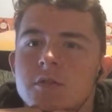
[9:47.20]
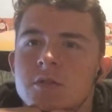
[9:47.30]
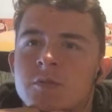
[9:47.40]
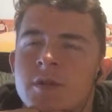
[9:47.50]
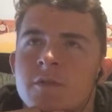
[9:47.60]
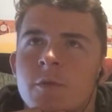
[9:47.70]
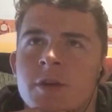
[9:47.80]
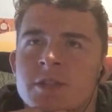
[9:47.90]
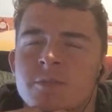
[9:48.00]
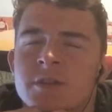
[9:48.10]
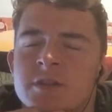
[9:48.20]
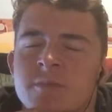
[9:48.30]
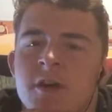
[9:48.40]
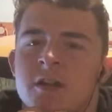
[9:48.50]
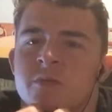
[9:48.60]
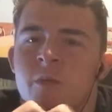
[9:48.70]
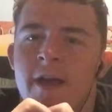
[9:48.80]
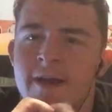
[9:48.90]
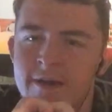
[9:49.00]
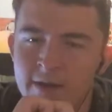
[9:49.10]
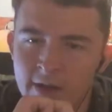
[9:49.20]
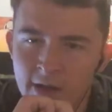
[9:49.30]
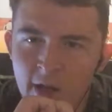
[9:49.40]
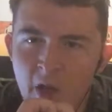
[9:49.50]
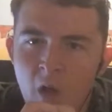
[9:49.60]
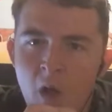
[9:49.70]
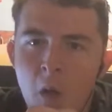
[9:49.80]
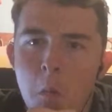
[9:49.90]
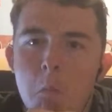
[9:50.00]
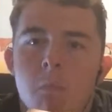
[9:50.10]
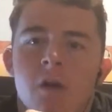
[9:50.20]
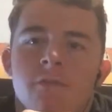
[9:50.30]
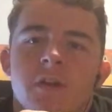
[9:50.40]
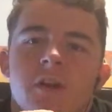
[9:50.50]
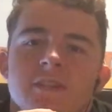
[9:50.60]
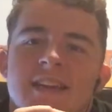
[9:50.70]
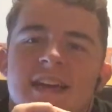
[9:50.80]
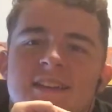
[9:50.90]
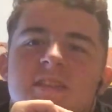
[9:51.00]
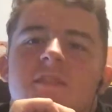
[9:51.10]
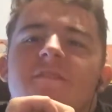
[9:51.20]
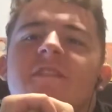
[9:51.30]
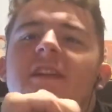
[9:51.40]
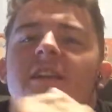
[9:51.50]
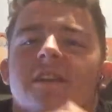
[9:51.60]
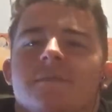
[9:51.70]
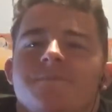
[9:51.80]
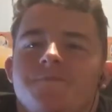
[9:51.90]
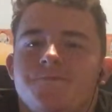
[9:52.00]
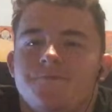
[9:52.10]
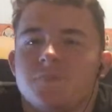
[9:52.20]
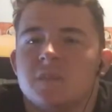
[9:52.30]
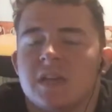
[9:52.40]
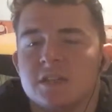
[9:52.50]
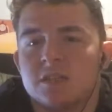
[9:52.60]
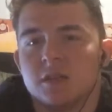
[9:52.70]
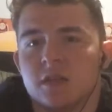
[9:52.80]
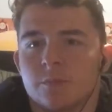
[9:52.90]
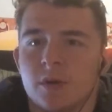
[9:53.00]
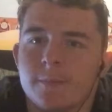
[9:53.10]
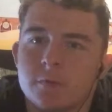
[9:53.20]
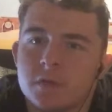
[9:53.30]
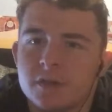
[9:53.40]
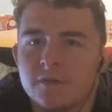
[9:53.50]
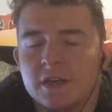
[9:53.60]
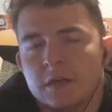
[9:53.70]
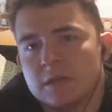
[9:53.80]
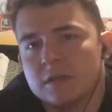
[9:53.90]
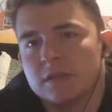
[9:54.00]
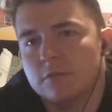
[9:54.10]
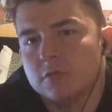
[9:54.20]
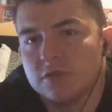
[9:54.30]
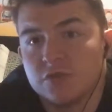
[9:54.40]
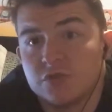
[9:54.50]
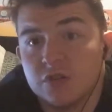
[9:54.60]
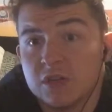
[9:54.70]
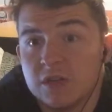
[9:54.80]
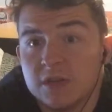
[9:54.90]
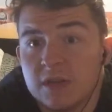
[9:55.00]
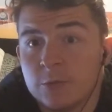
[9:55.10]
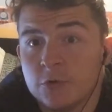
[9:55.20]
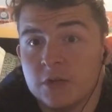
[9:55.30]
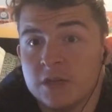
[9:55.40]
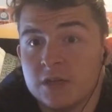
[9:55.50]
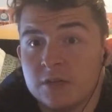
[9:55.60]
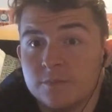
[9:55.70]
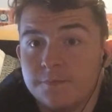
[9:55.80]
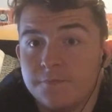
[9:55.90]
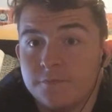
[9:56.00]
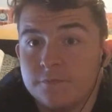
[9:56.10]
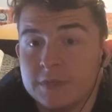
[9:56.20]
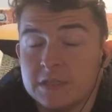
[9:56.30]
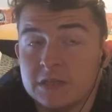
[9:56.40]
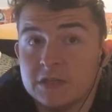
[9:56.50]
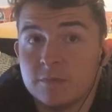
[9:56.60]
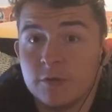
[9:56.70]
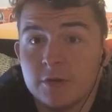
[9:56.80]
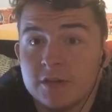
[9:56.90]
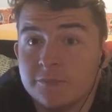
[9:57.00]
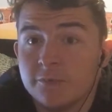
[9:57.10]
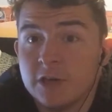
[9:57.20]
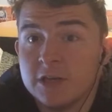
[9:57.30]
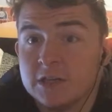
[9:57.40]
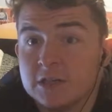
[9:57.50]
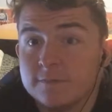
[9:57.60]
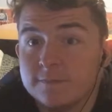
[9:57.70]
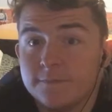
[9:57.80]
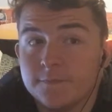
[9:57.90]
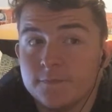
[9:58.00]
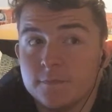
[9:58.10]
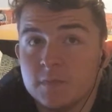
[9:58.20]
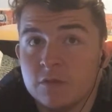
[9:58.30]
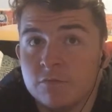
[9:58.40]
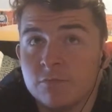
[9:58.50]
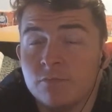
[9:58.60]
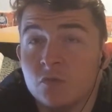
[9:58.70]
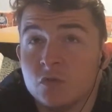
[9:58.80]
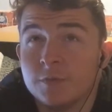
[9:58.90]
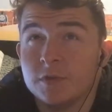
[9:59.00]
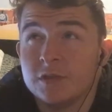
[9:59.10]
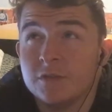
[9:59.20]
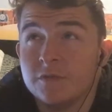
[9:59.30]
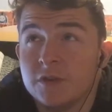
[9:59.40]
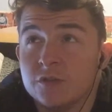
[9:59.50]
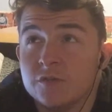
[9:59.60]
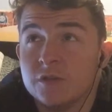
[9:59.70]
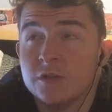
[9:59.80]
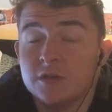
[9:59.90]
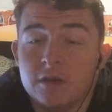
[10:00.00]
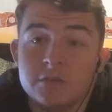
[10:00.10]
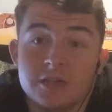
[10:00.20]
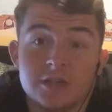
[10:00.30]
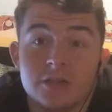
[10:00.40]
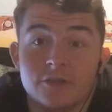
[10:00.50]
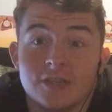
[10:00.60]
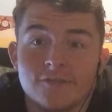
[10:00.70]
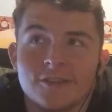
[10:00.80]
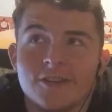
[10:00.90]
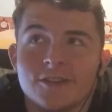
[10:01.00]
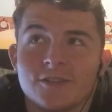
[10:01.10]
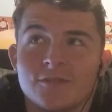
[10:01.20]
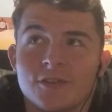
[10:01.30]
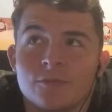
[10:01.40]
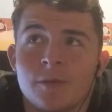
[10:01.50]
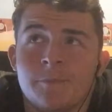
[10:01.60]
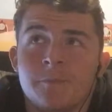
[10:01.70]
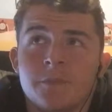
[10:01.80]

2014 springs to mind when both cars had a failure. had brake-by-wire failure, so we're just struggling. Hamilton ended up basically smoking his brakes. Rosberg did finish third, and that was actually seeing Ricciardo's first win.